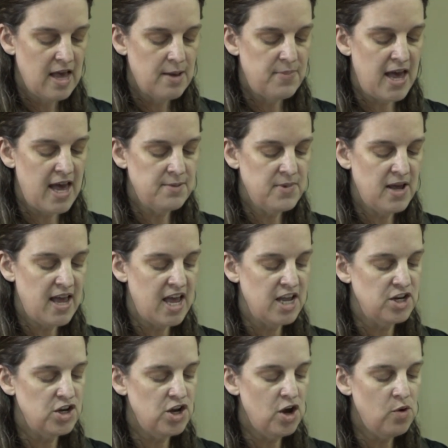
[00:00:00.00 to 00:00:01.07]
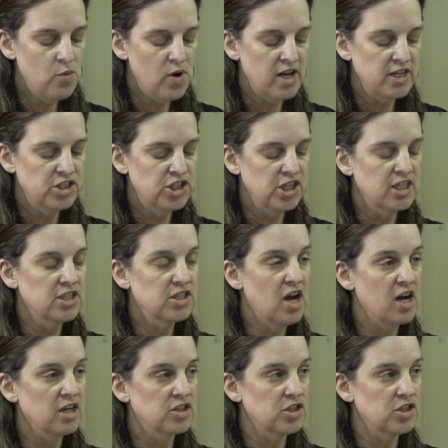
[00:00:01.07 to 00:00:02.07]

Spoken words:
Padma had no one she could talk